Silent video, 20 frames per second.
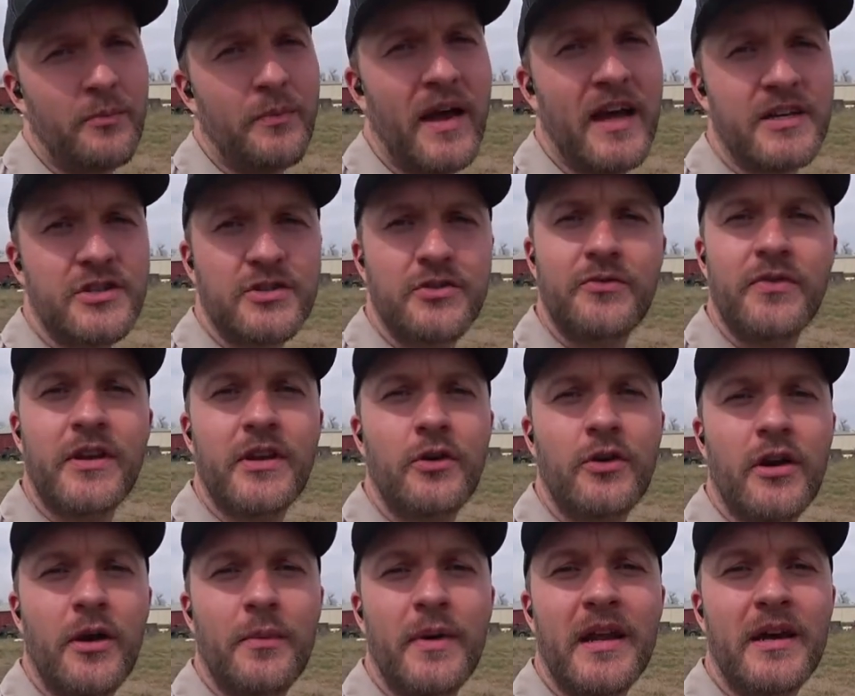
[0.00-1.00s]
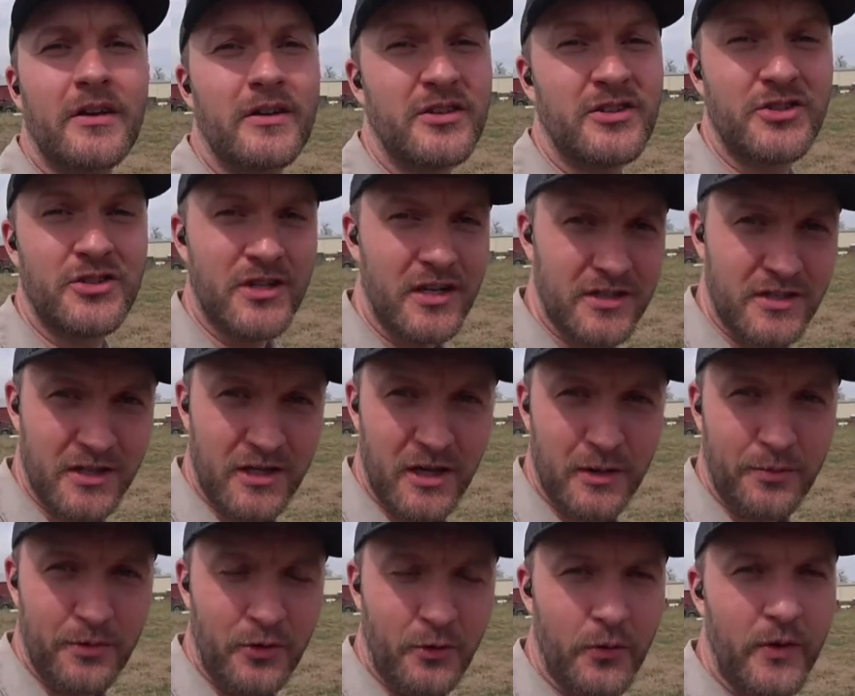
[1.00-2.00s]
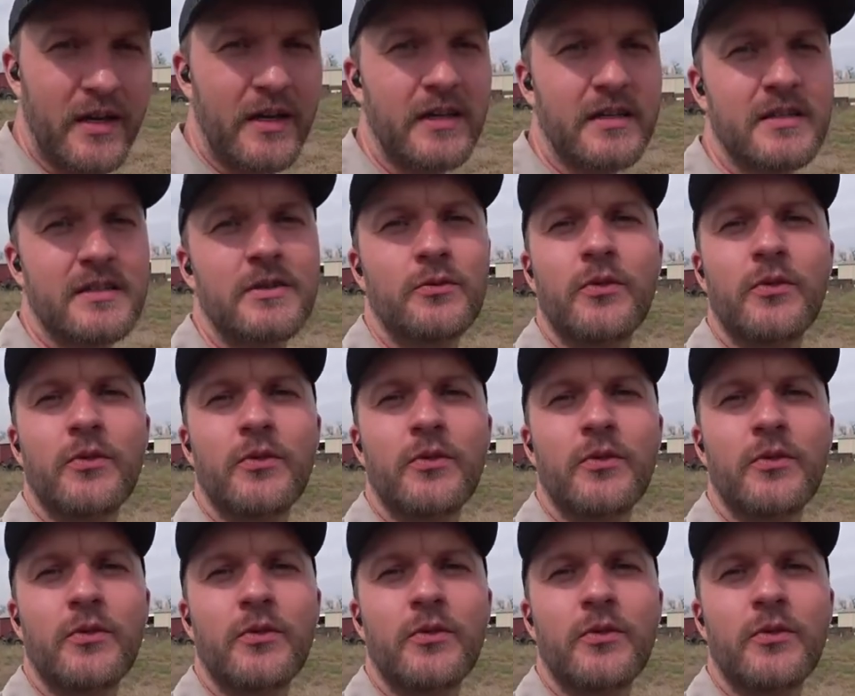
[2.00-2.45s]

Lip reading: pasture video coming out in just a couple of weeks.